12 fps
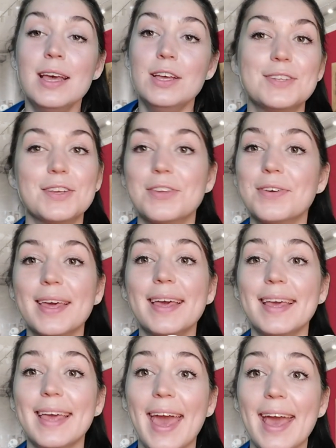so you
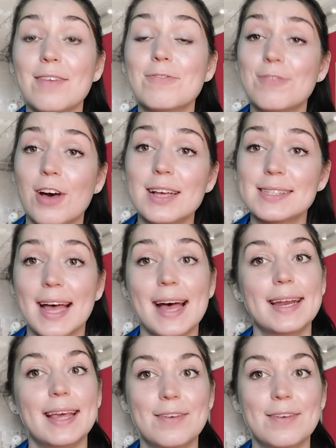can gain first-hand